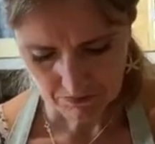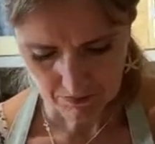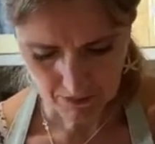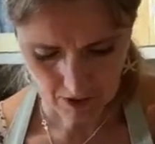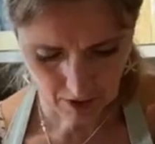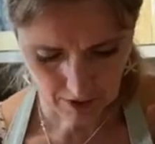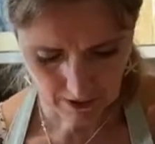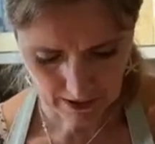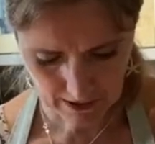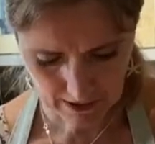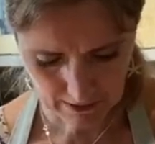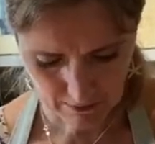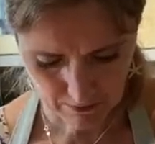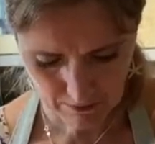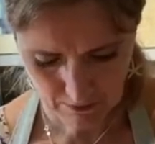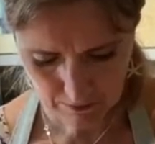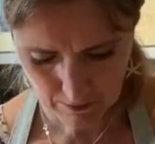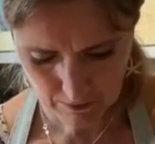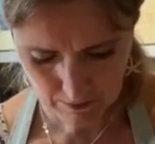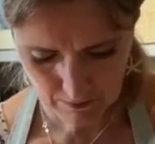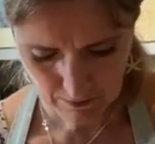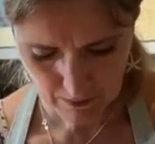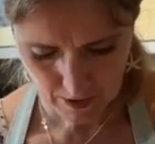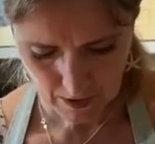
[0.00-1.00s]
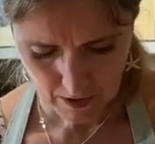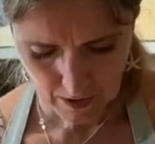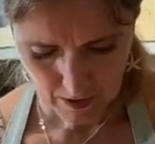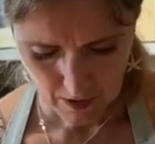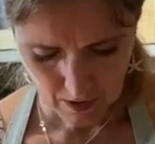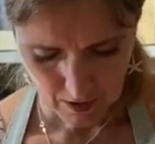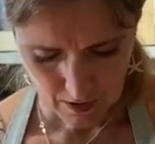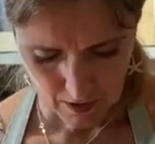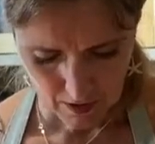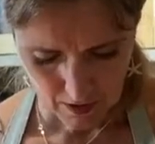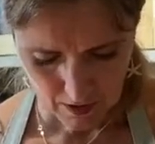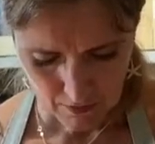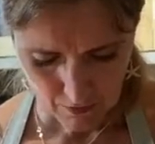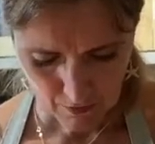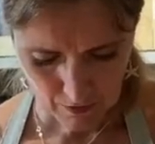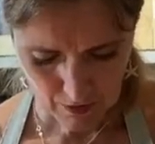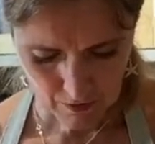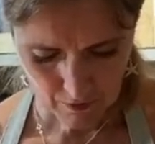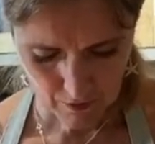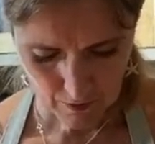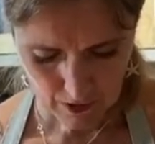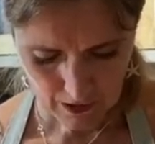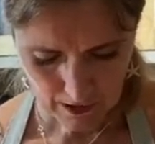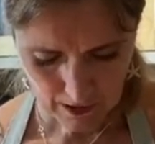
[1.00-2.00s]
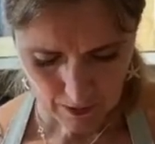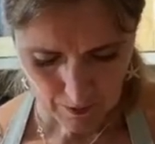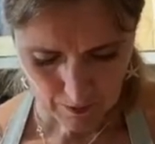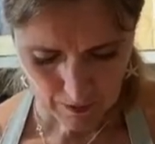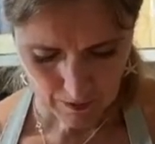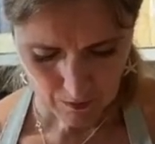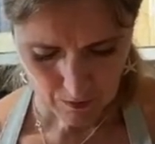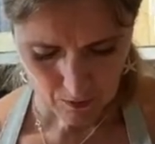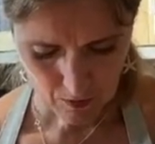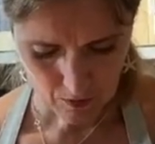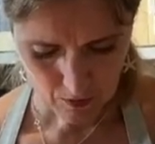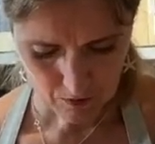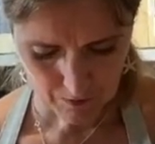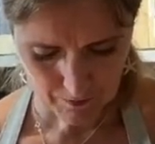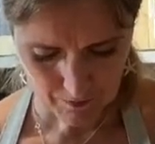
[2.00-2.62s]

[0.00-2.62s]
Okay, we'll do a little bit more.